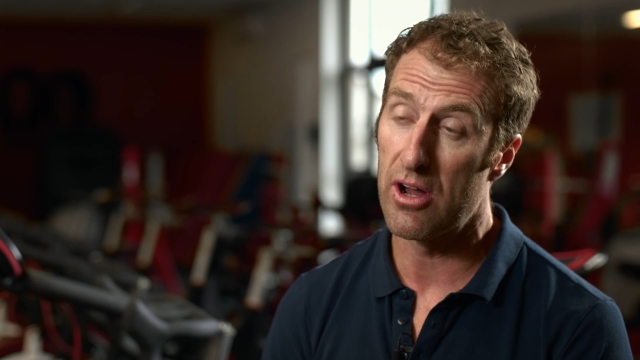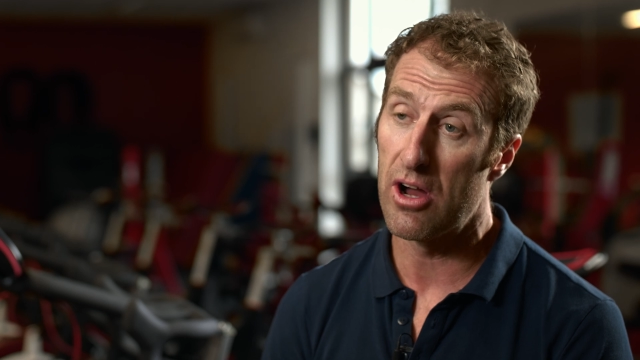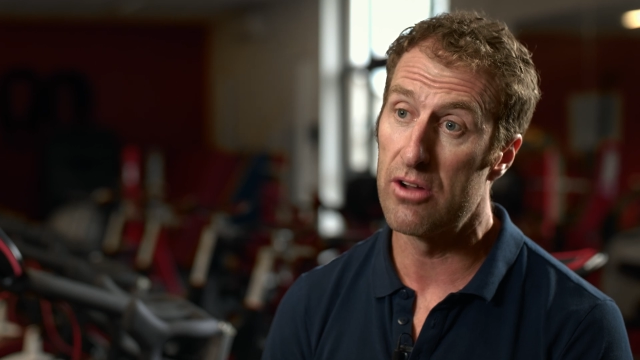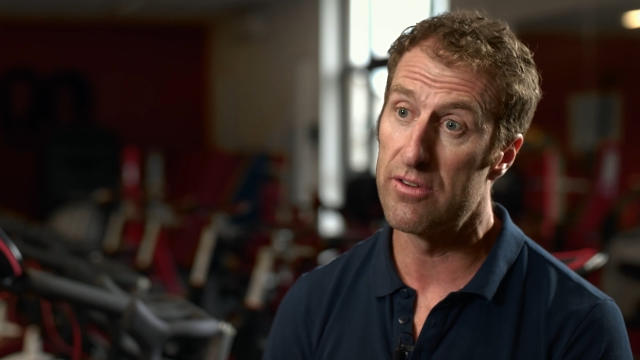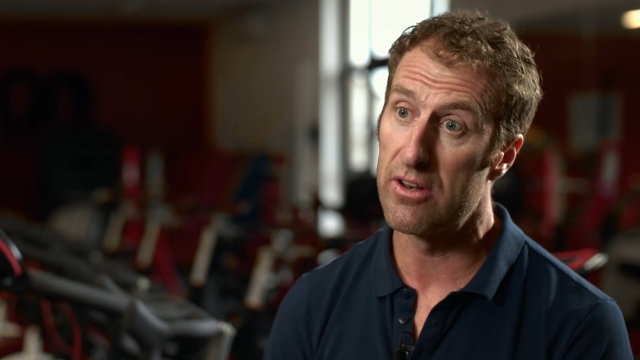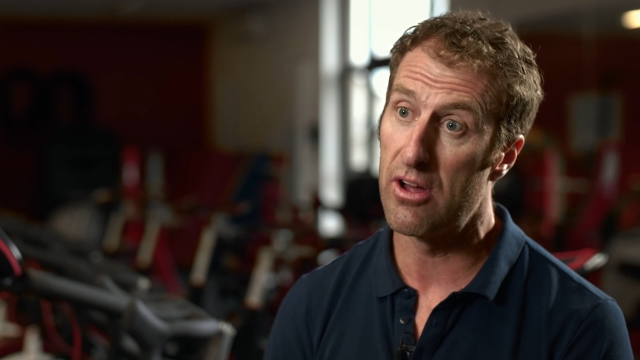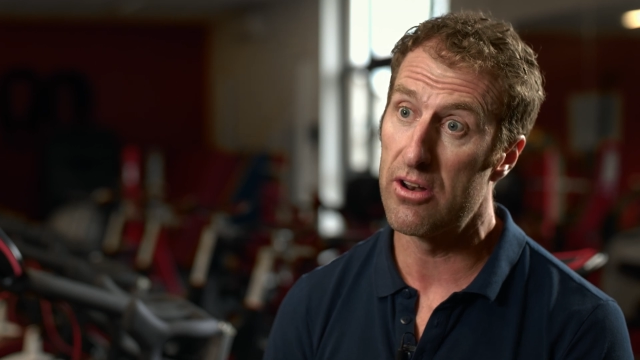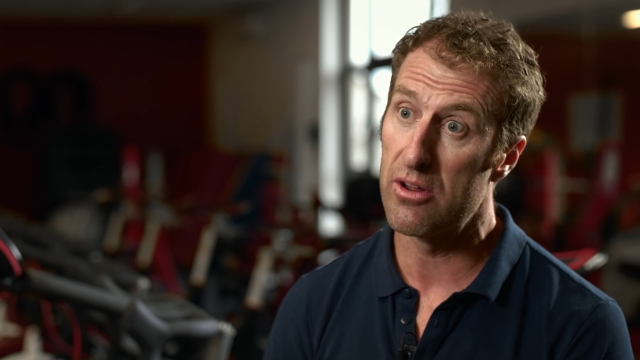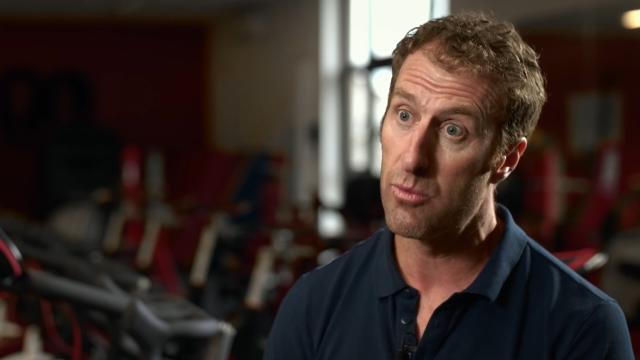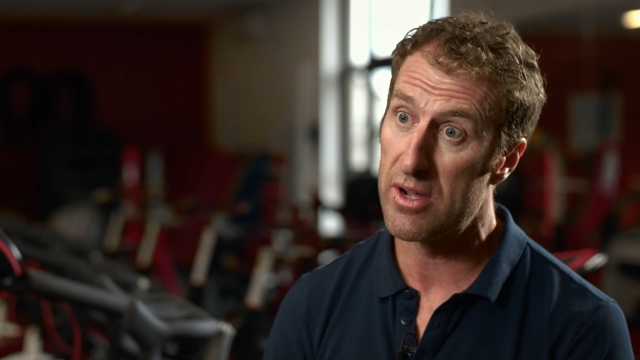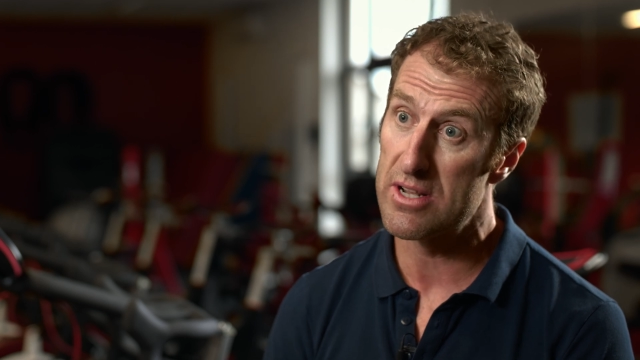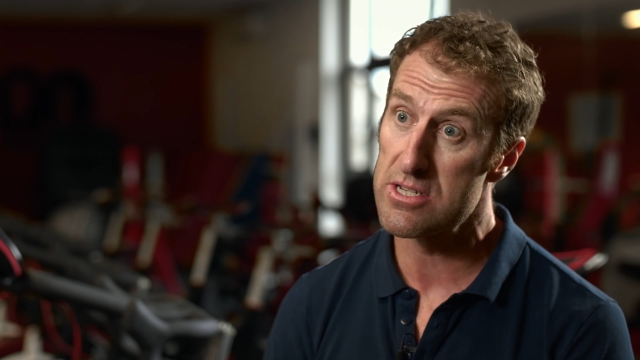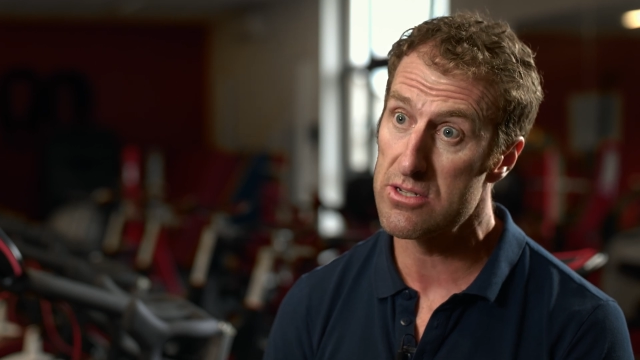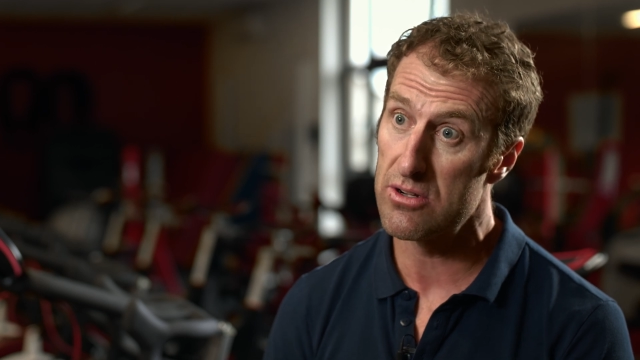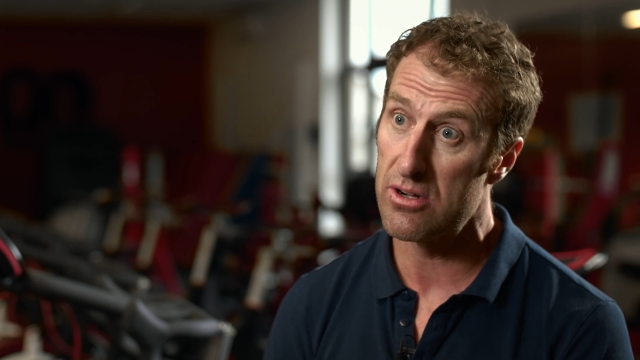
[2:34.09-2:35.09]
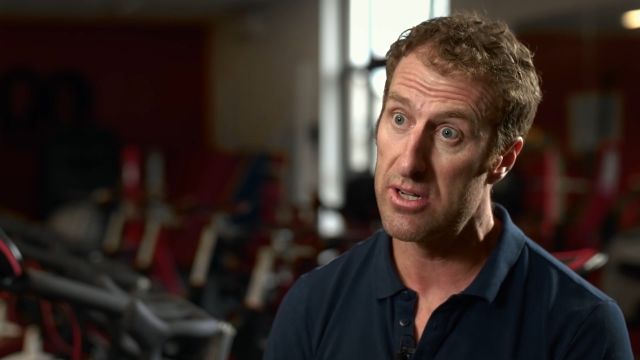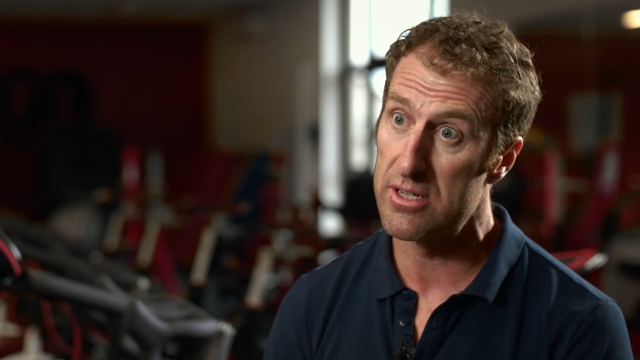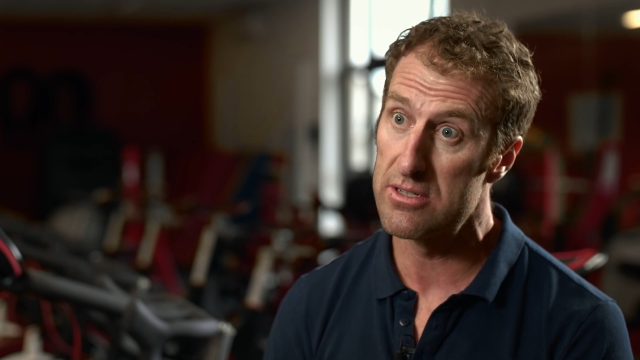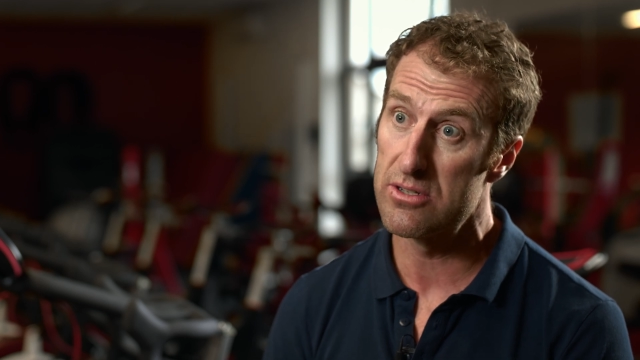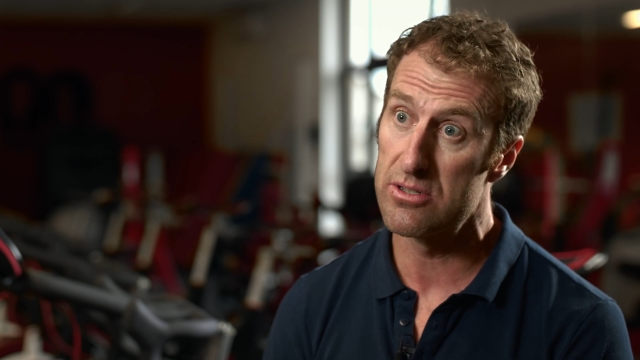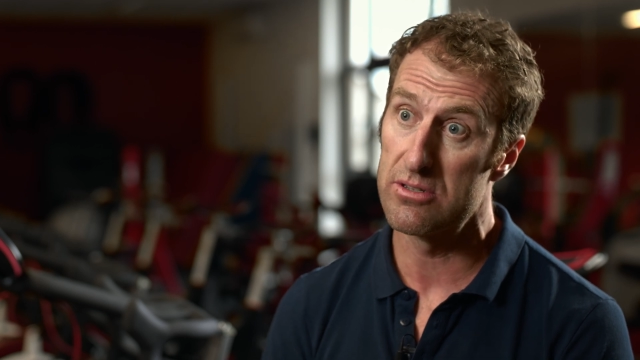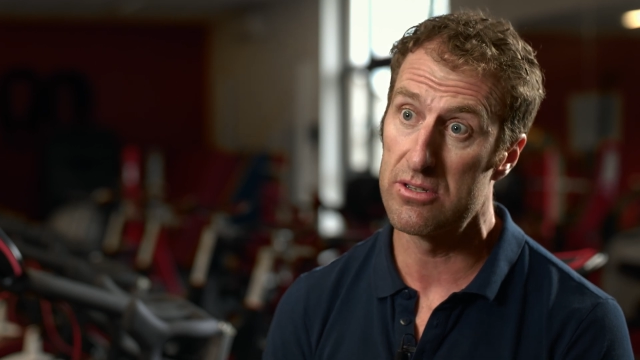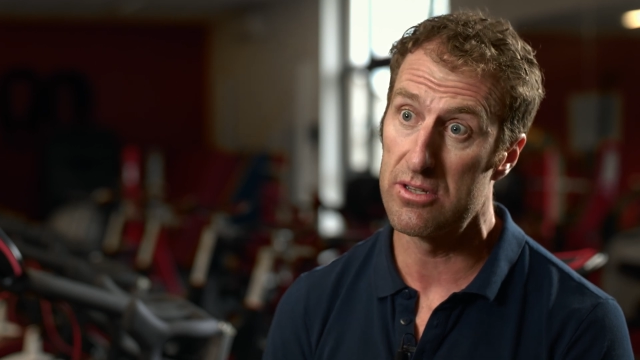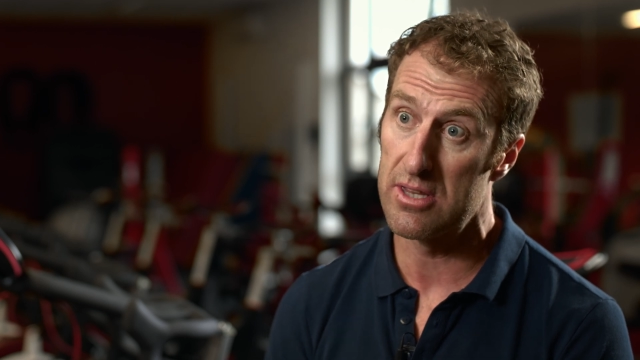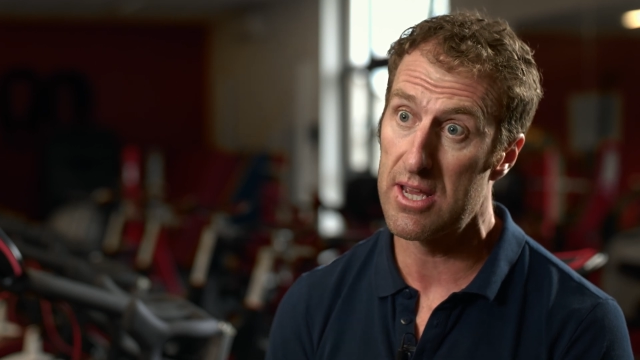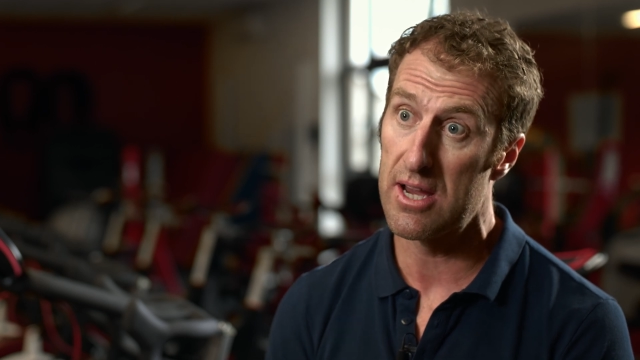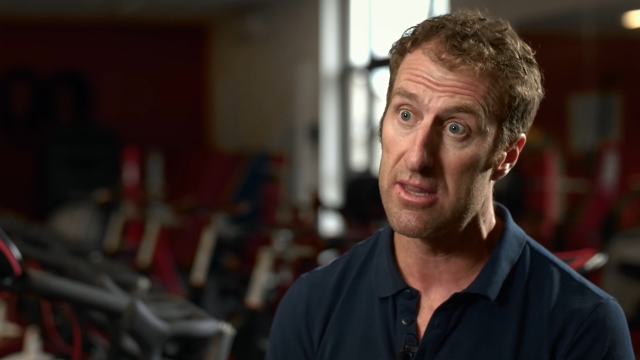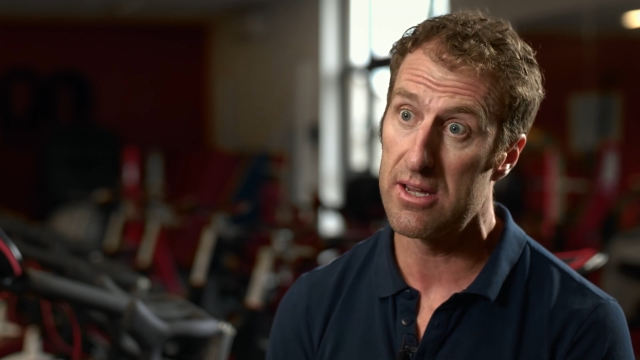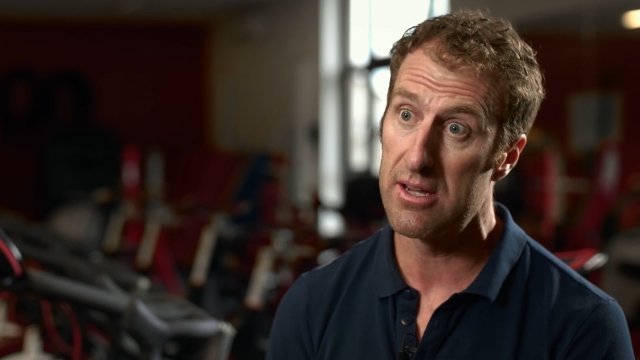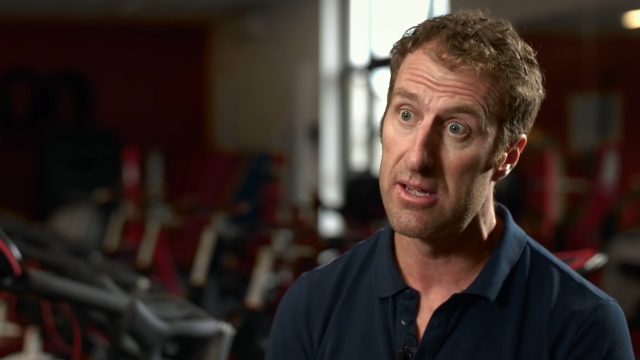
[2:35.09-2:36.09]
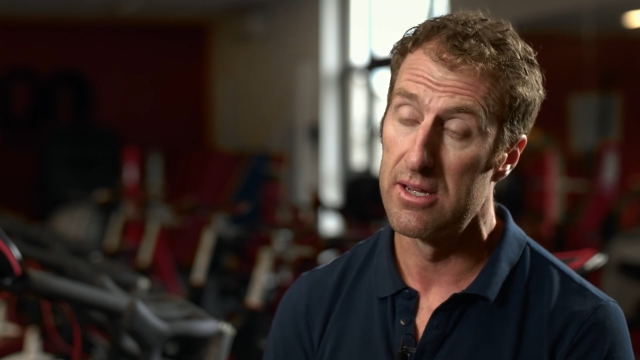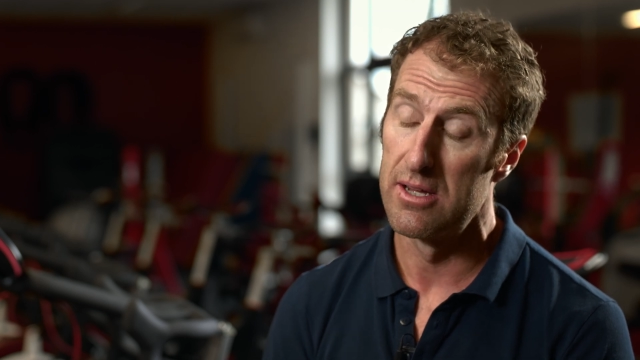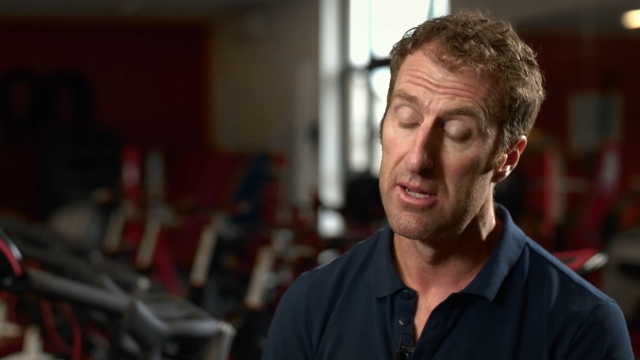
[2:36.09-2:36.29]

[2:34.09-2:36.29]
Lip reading: overloading one side to the other.